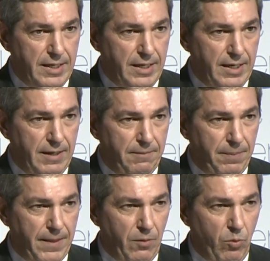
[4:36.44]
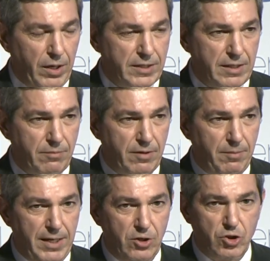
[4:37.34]
Um, what are some of the
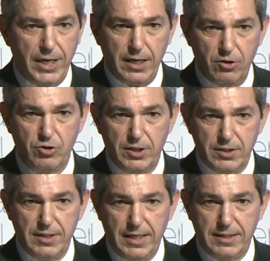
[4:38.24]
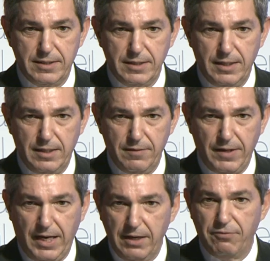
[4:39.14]
main challenges that, uh,
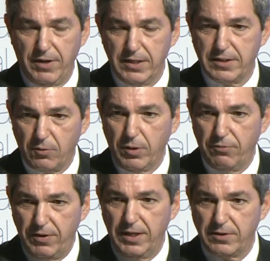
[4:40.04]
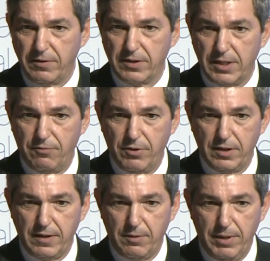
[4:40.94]
that I face, that we face in this effort,
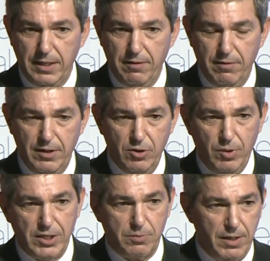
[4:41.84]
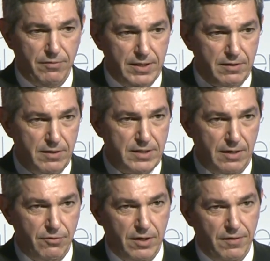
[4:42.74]
and that many in the U S may face in this
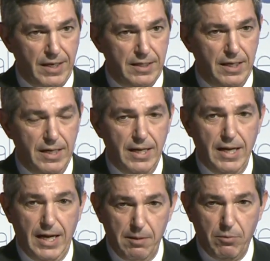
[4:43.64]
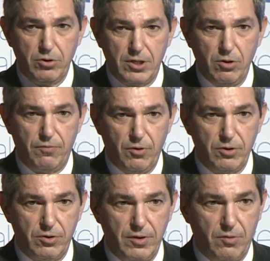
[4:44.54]
effort? And then I mostly look
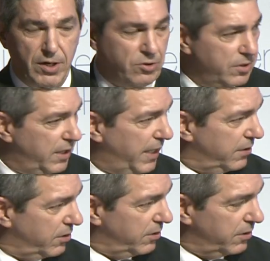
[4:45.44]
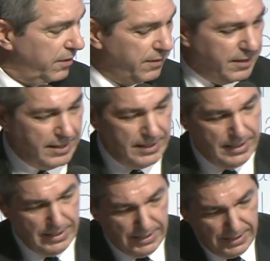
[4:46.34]
forward to the questions and answers.
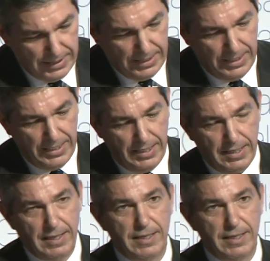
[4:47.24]
Uh,